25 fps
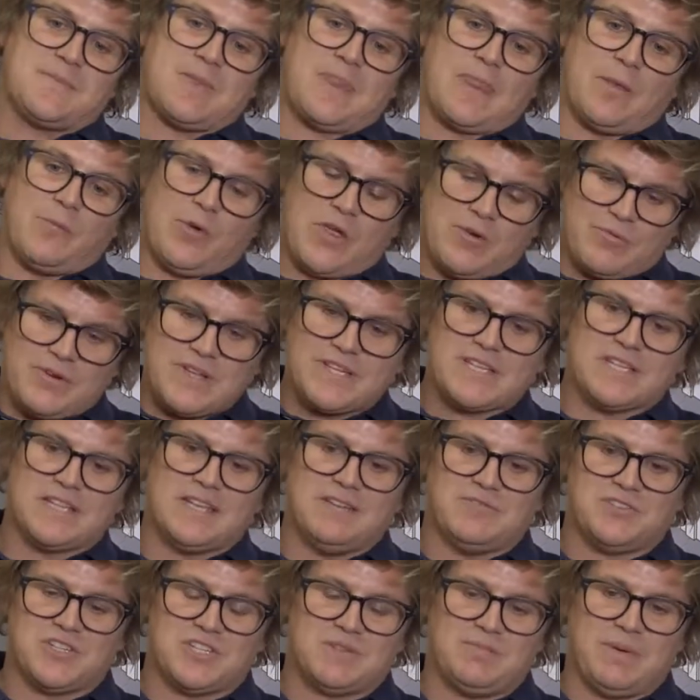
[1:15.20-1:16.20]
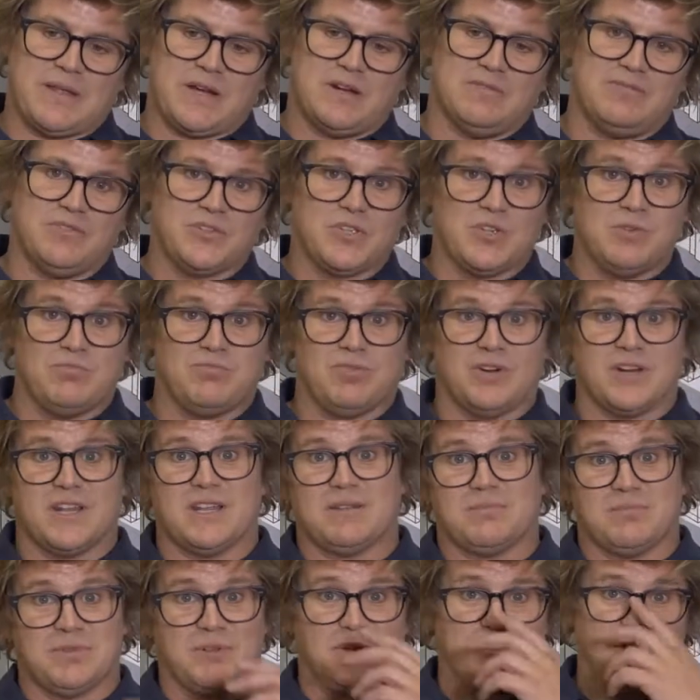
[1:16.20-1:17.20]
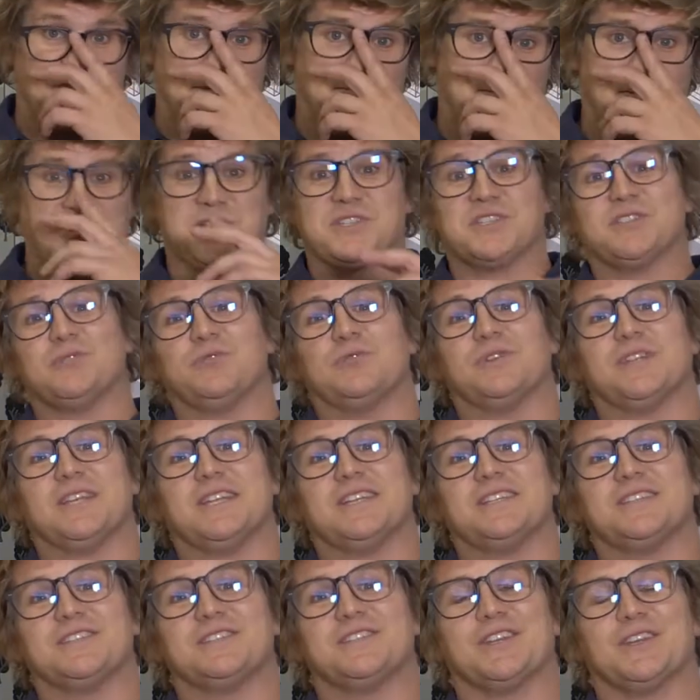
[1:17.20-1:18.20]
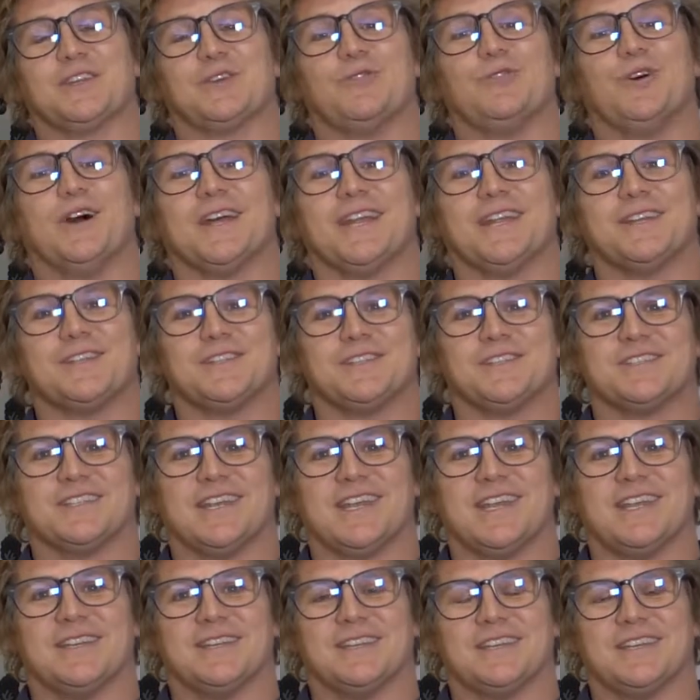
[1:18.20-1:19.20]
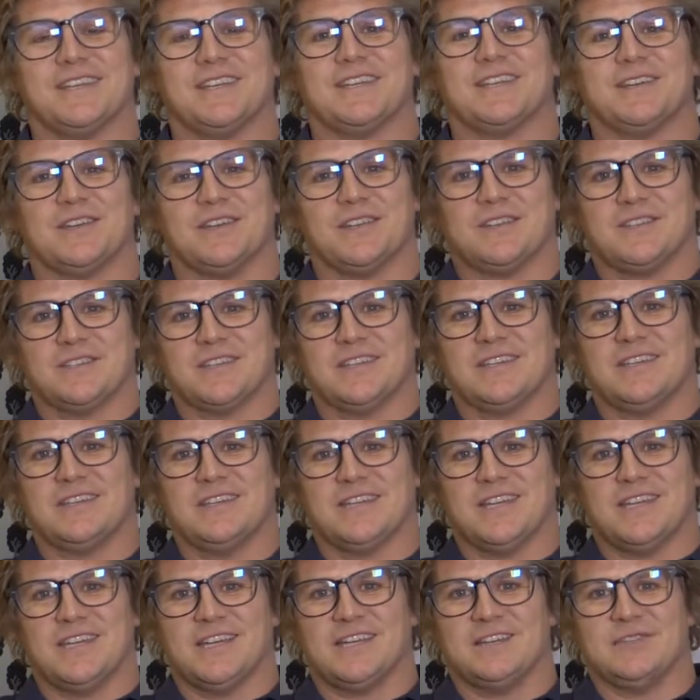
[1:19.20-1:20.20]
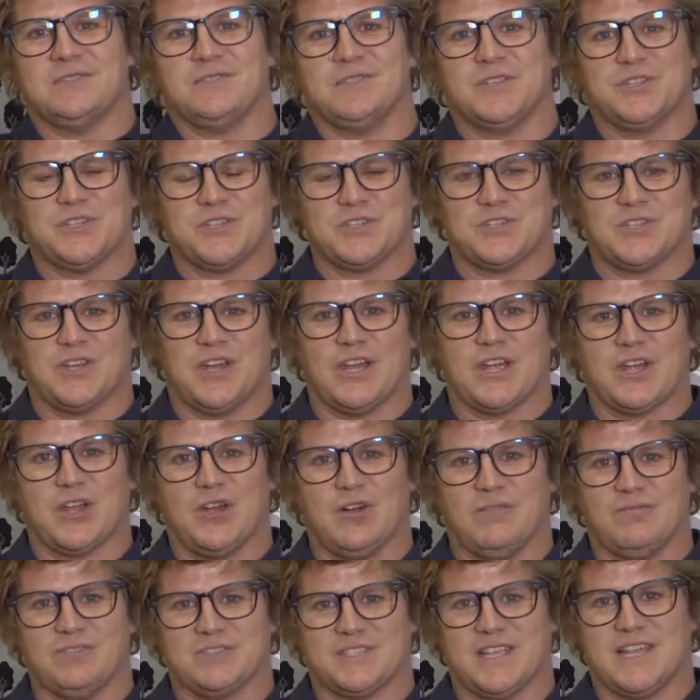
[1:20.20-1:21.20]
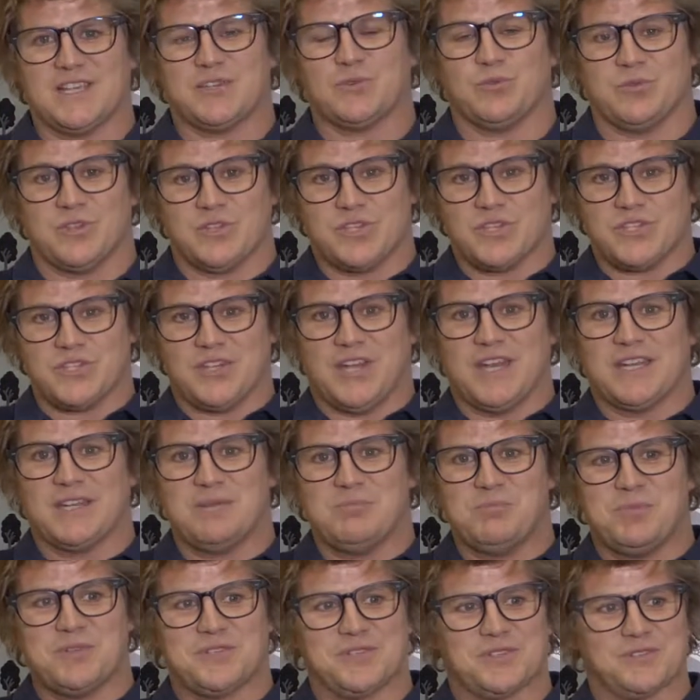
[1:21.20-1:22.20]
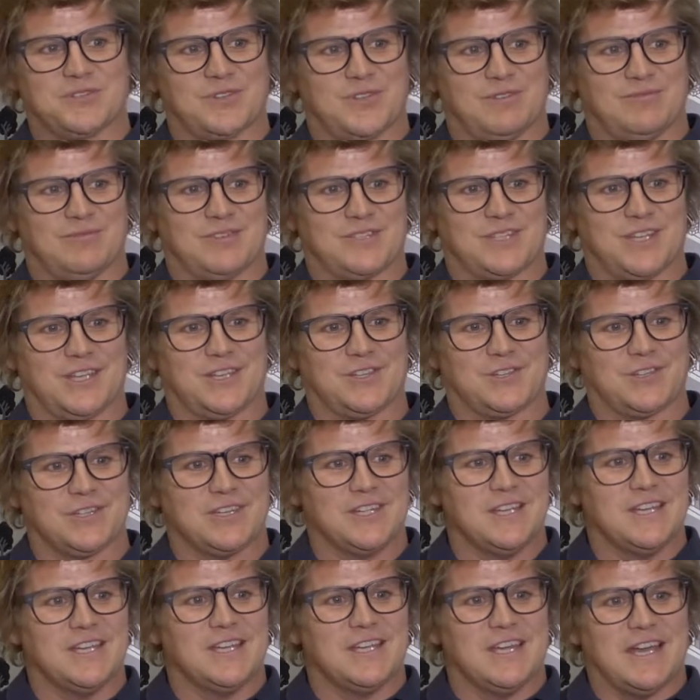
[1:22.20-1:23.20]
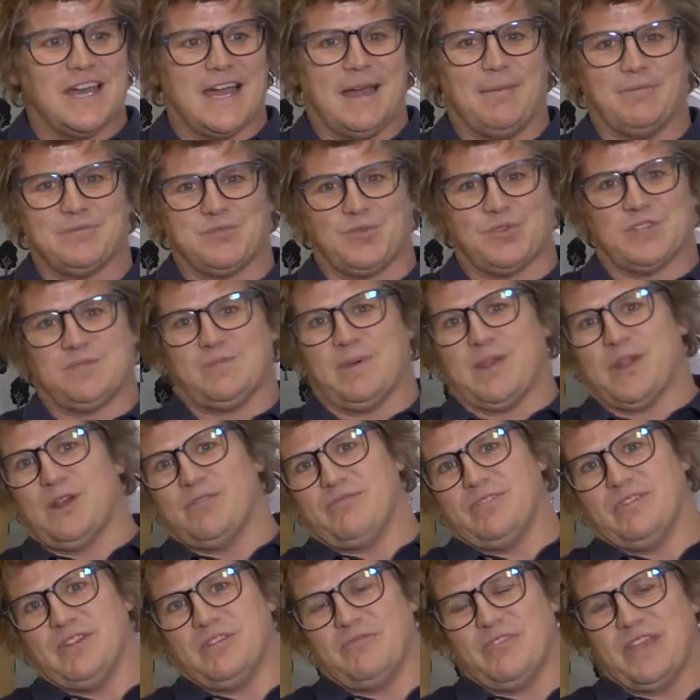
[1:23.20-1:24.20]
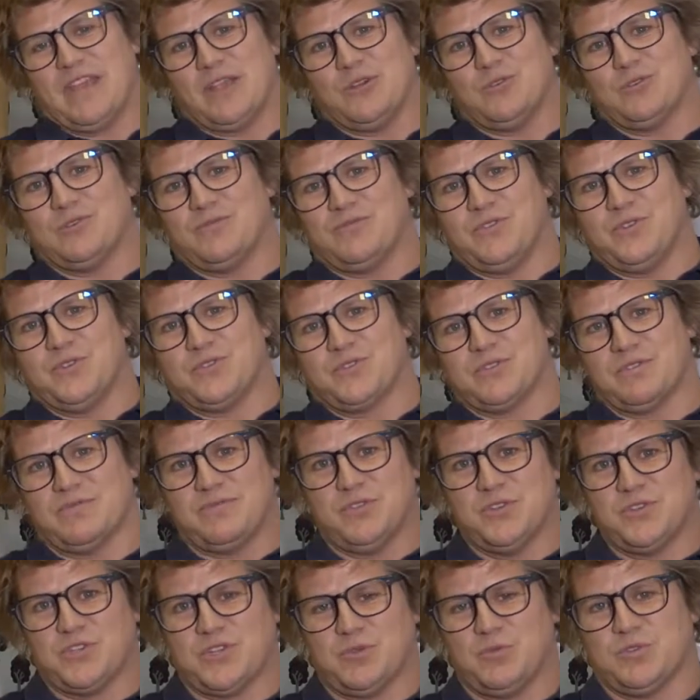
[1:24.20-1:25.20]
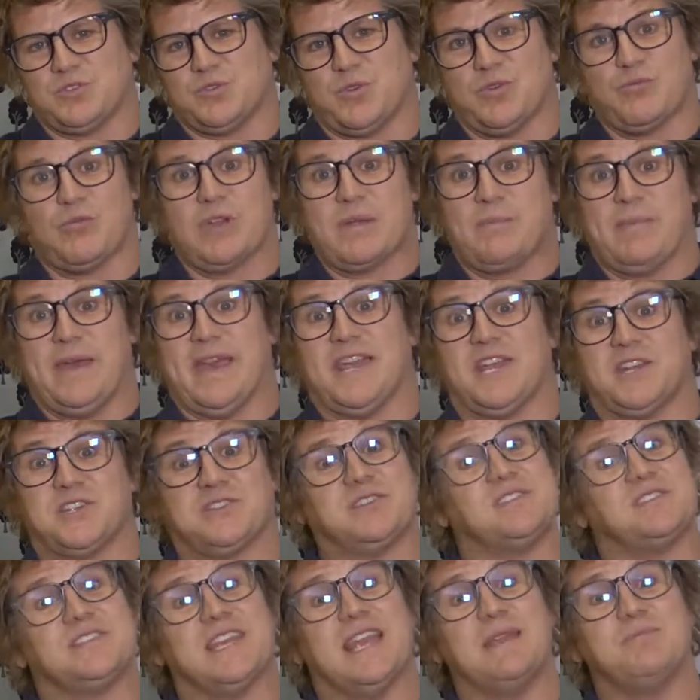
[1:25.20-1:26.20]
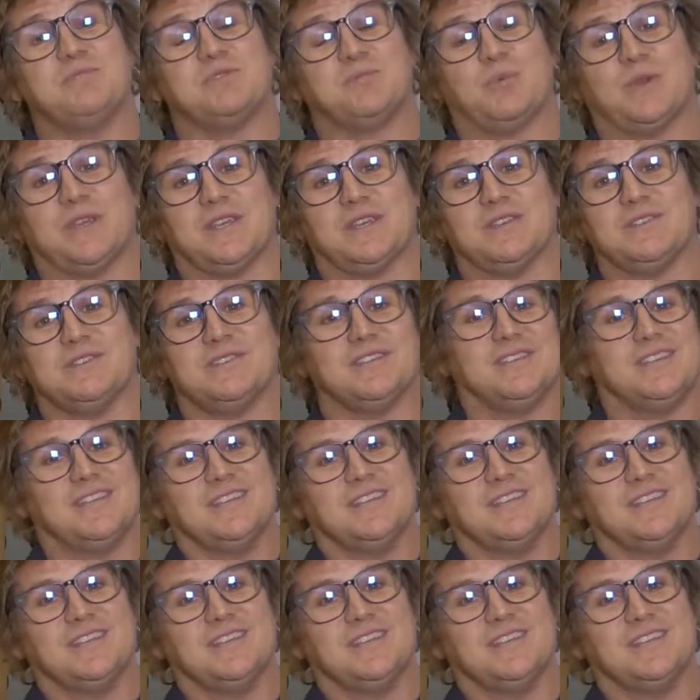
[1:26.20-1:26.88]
We recently have just spun off a new product because the business audience didn't quite understand the design conversation, or the design and business conversation. So we spun off an event called Future the Future, which we repackaged the same speakers